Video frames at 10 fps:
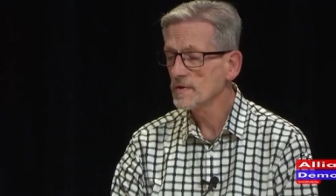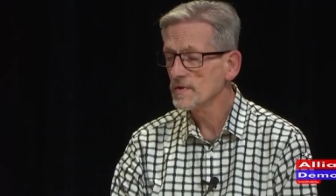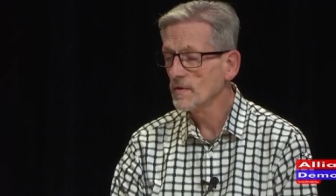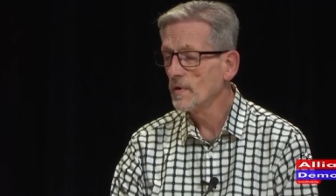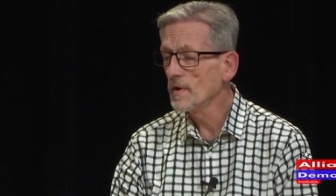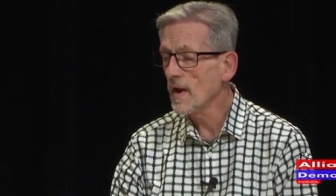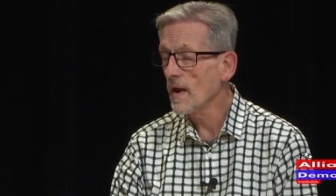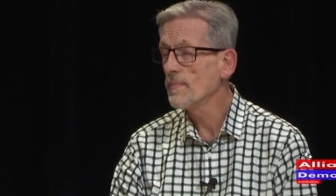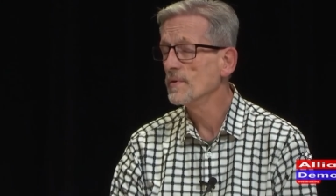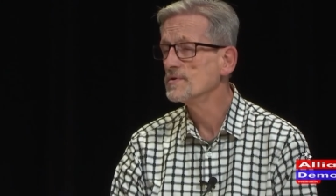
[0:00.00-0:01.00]
isn't that what
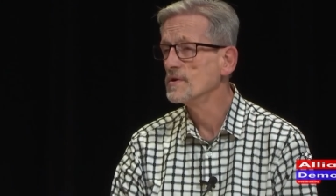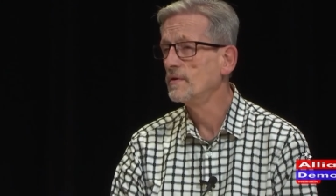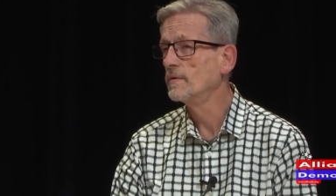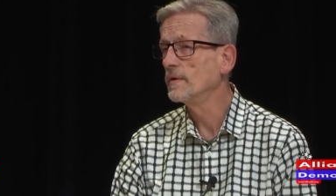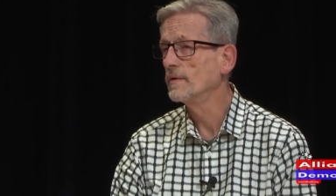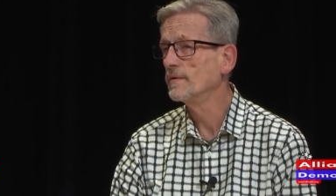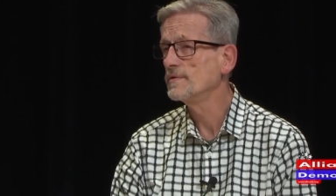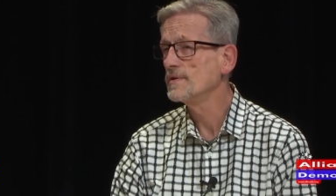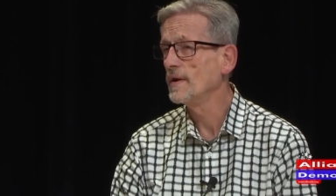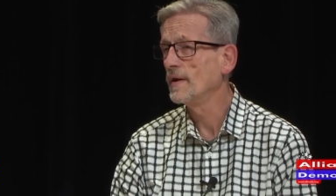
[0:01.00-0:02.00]
happens though,
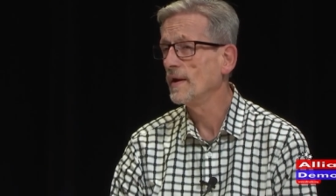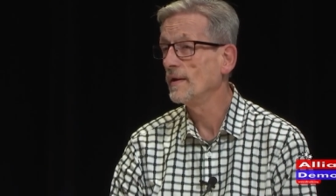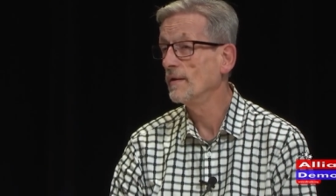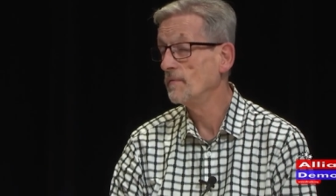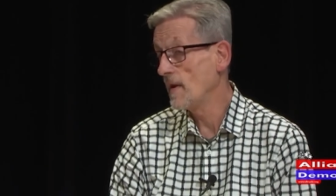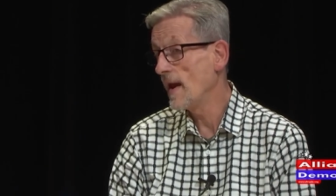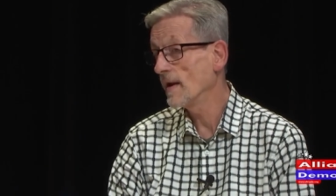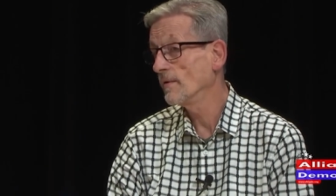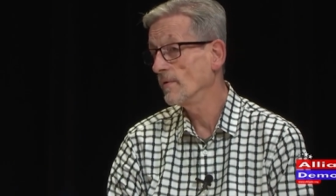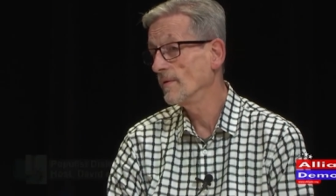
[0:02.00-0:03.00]
is that if you
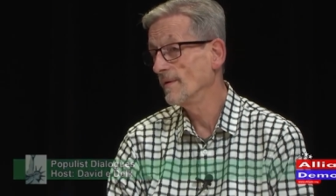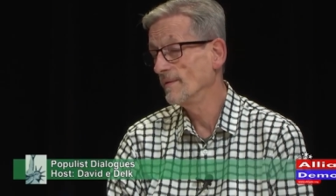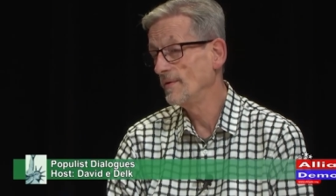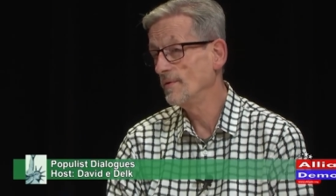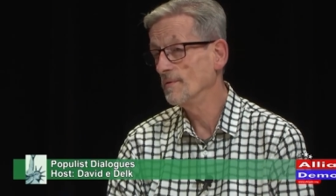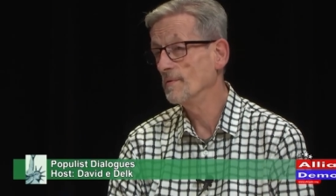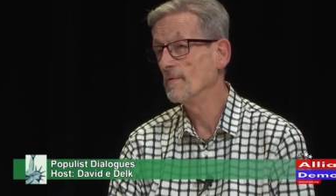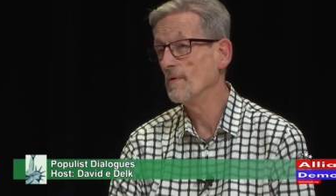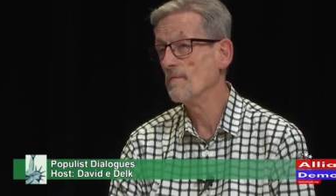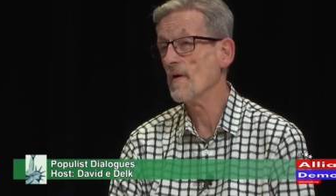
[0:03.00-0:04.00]
had a, a you
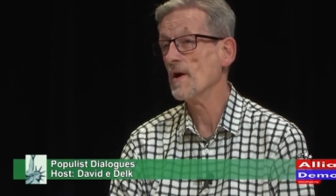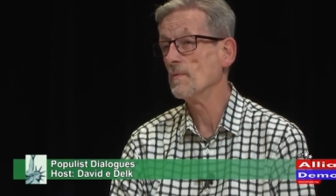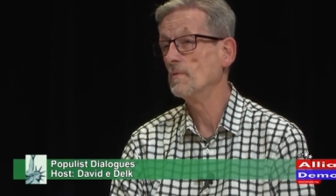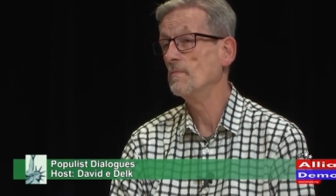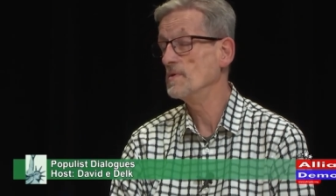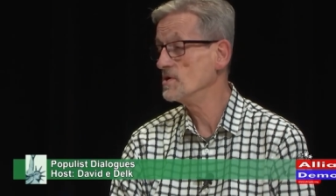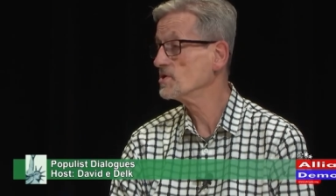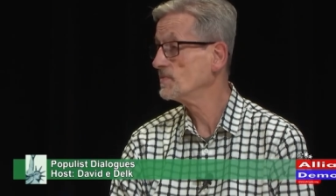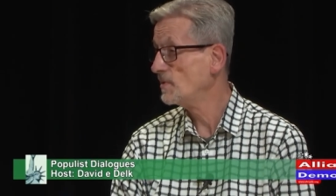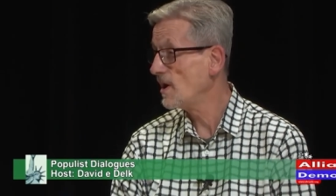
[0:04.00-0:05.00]
know, a viable
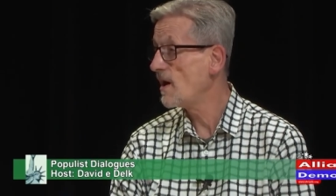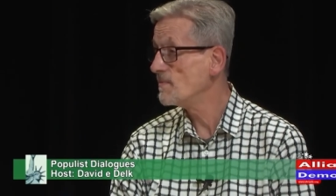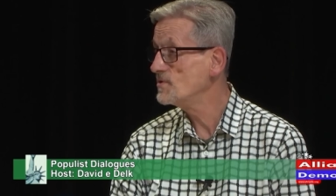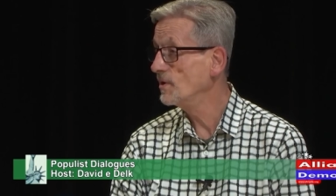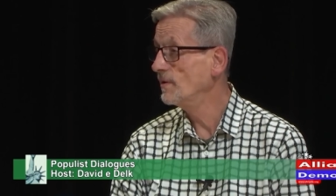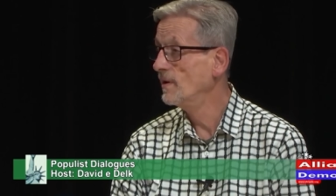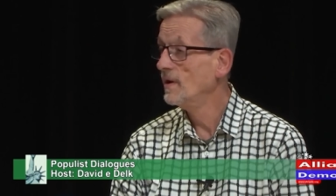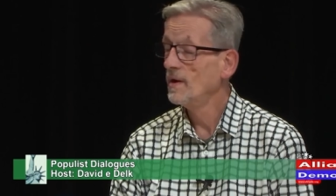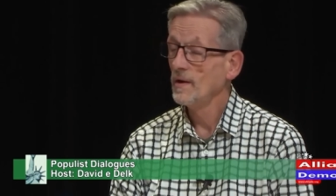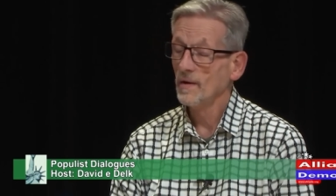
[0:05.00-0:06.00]
municipal option
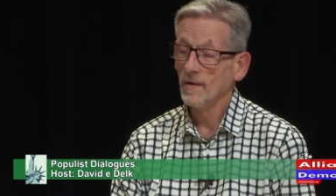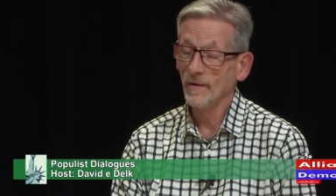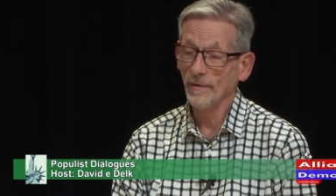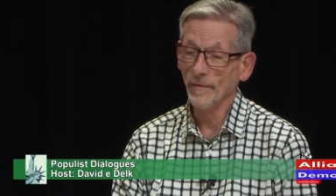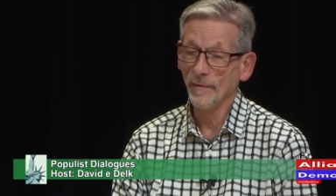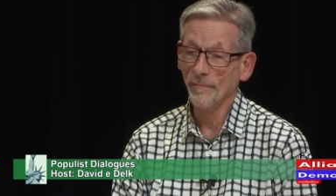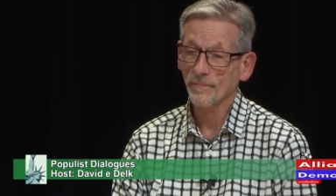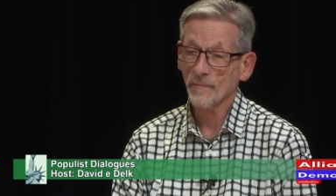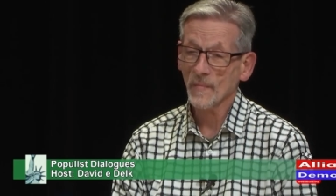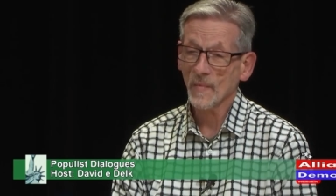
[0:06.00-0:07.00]
um,
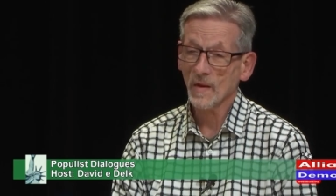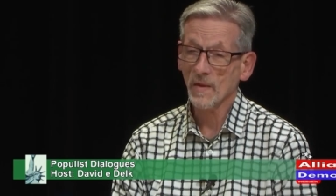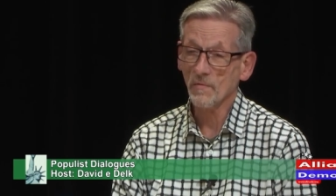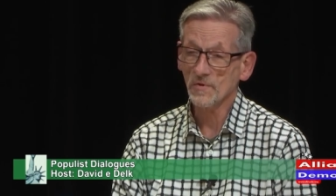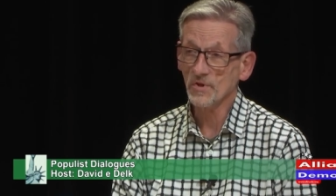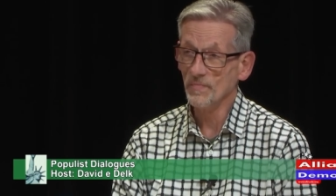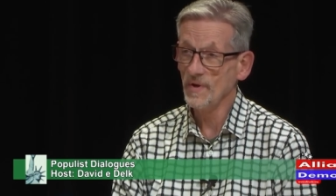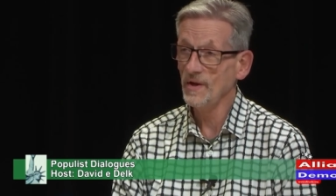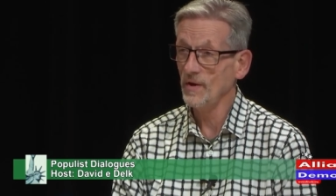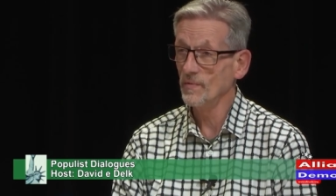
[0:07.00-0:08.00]
that was
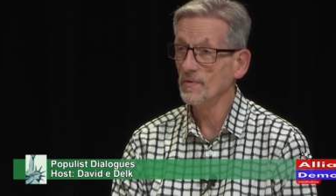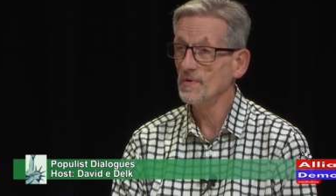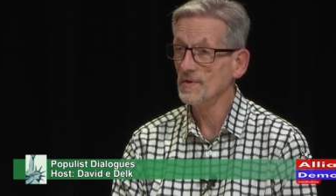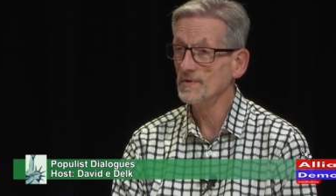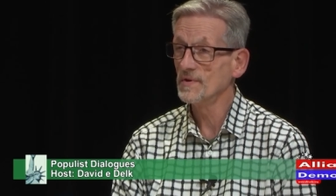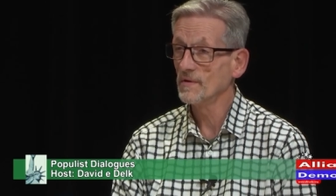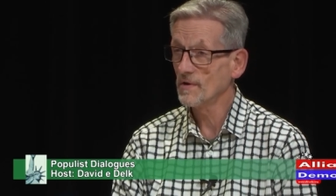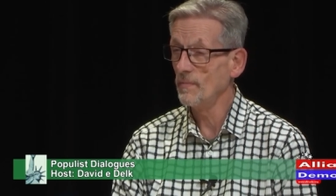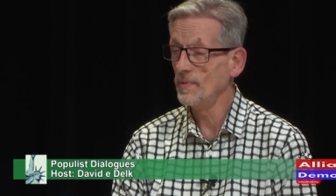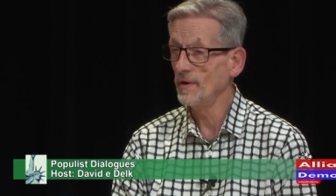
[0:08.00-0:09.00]
competing with these
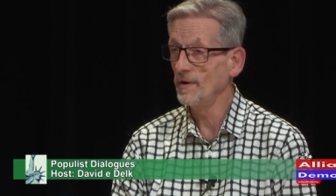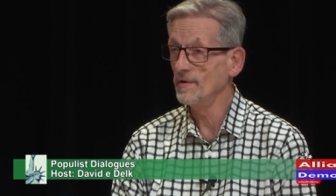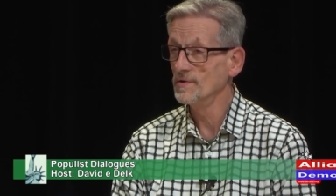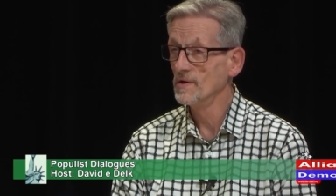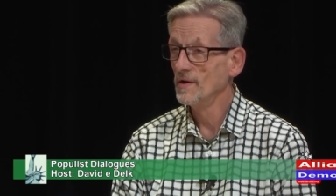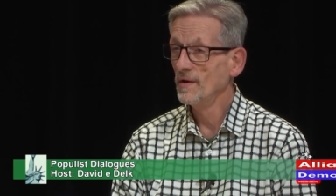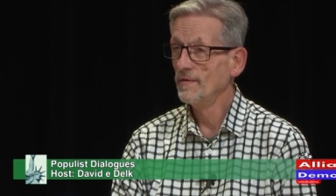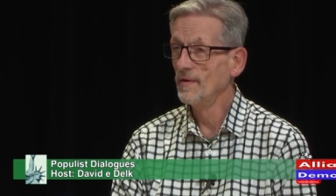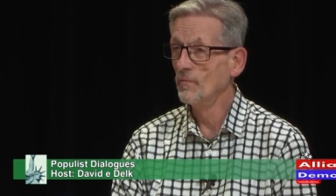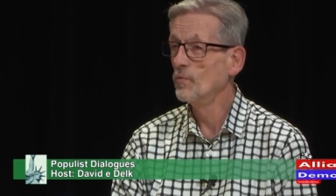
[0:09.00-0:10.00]
companies,
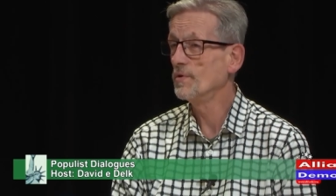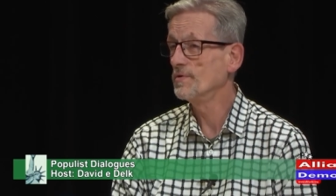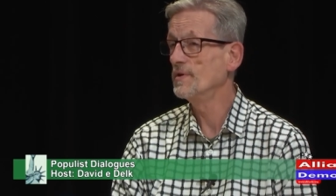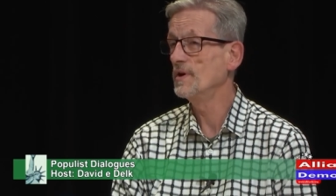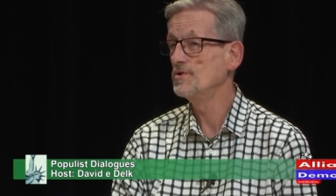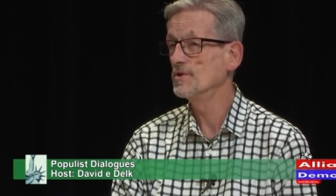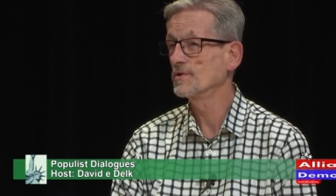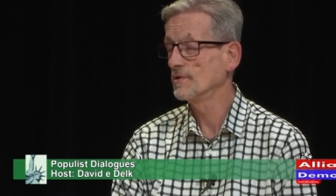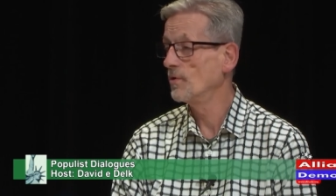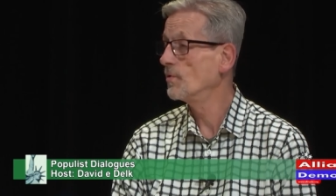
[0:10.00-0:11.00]
then wouldn't they
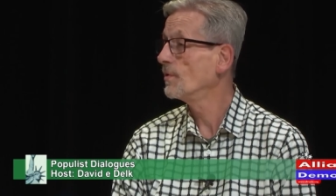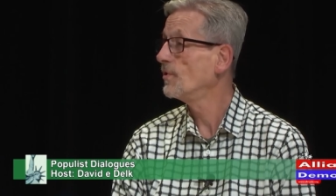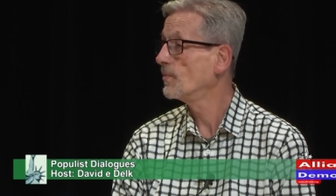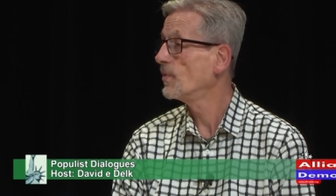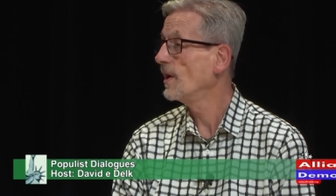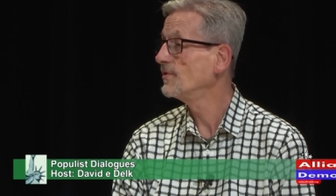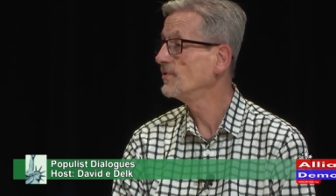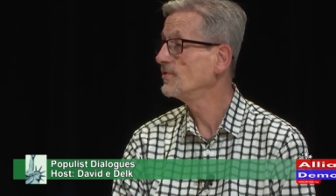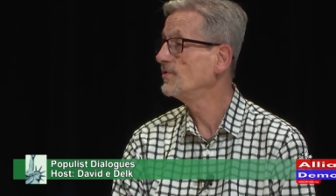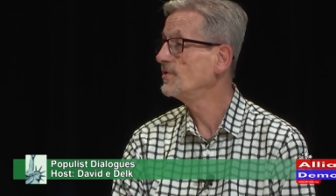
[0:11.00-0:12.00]
just lower their
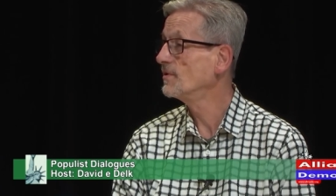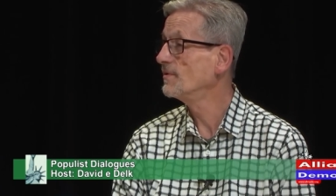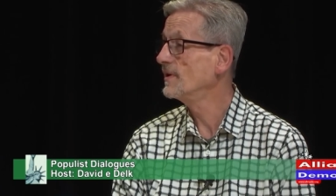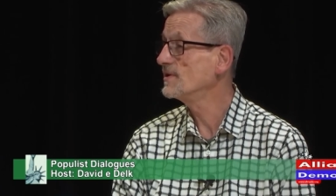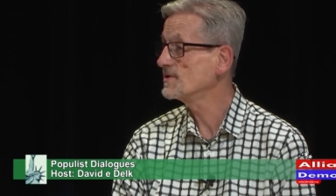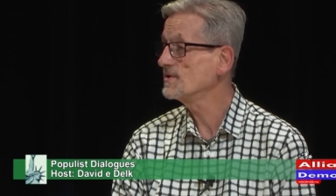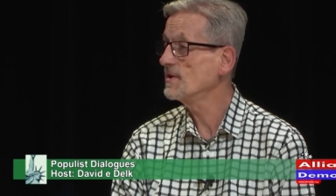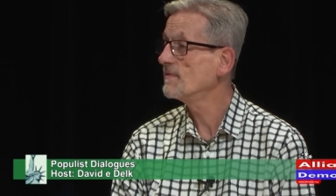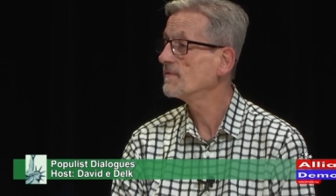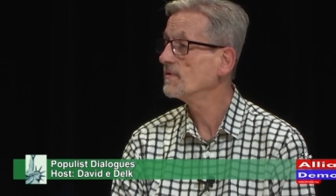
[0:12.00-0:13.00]
prices until they
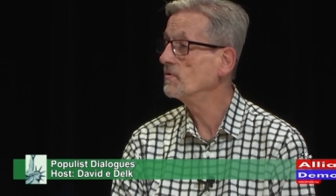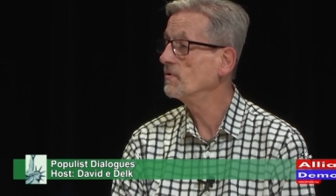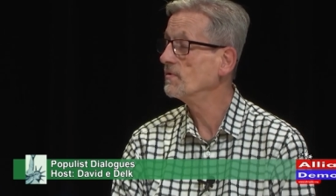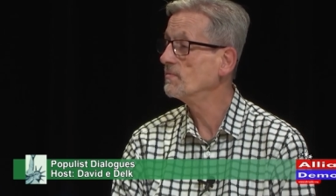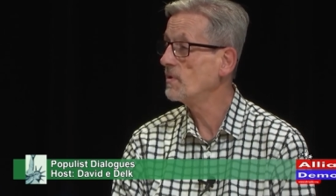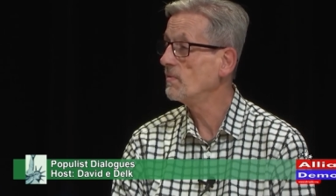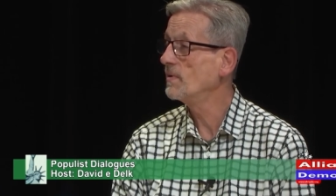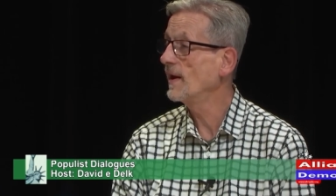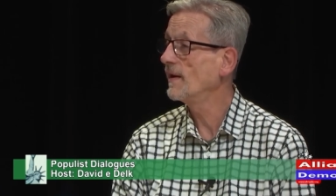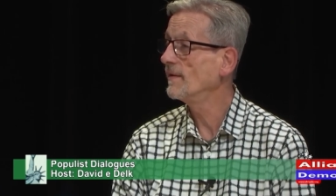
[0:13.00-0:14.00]
snuff the, the
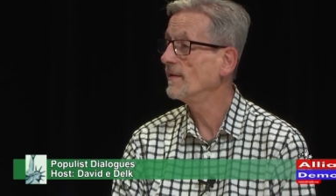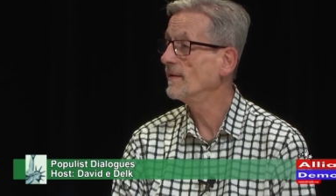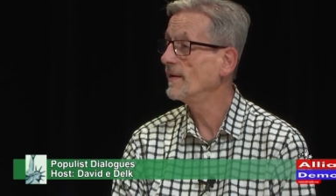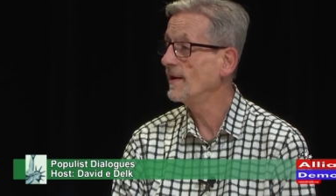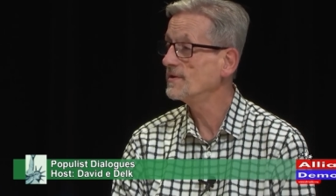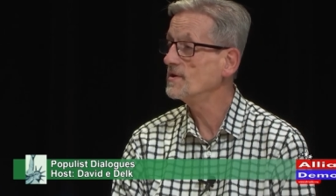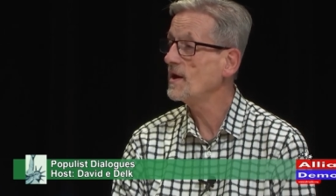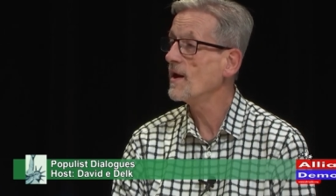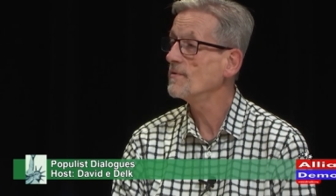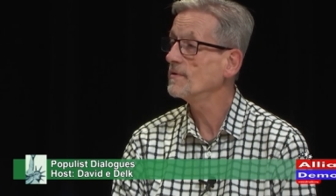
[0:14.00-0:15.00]
public uh,
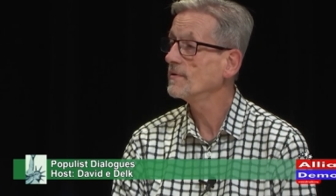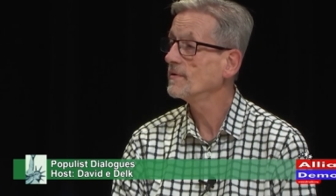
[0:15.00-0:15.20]
entity out?